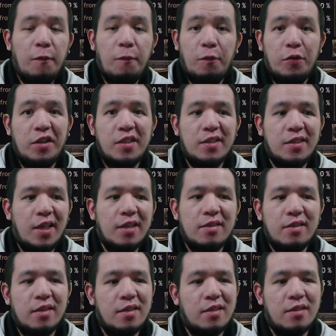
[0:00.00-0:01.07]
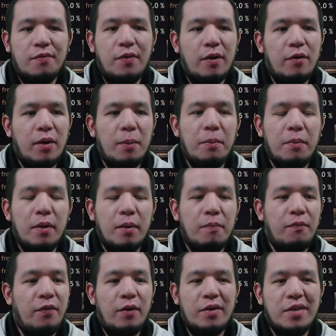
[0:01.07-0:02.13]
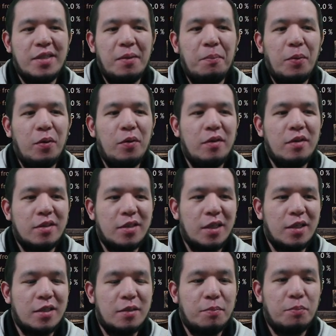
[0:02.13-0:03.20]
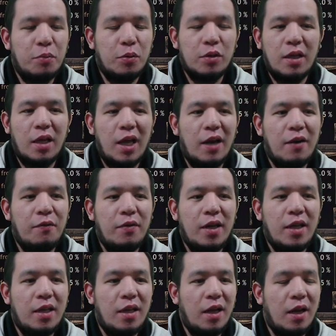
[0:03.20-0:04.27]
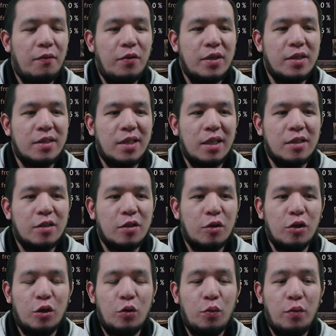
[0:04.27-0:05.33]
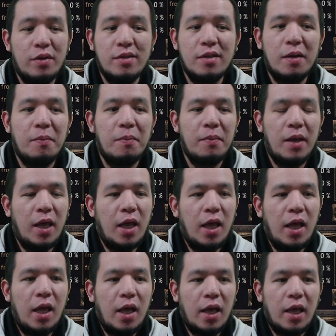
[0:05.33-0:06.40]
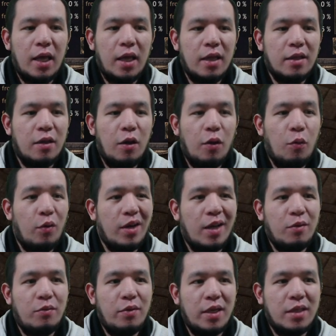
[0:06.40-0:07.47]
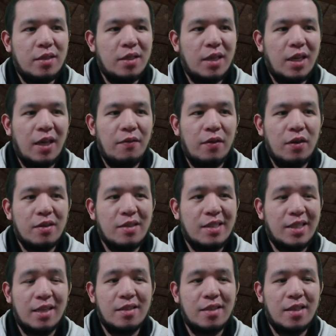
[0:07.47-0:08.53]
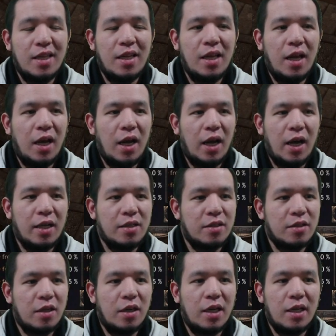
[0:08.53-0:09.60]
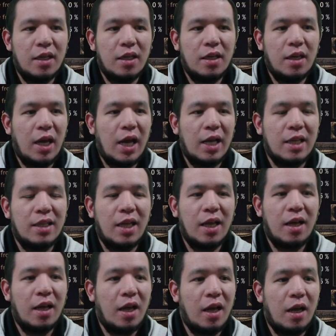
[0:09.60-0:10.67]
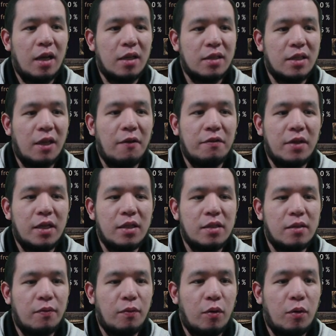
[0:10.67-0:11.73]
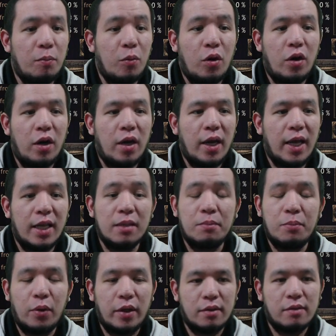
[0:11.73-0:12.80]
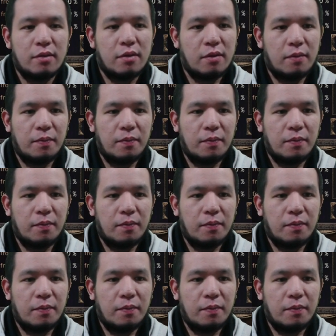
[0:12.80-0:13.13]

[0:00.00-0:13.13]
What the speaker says: For the stats, it's very simple. Just put every stats on your wisdom, and when I reached level 60, I started adding toughness for more health points.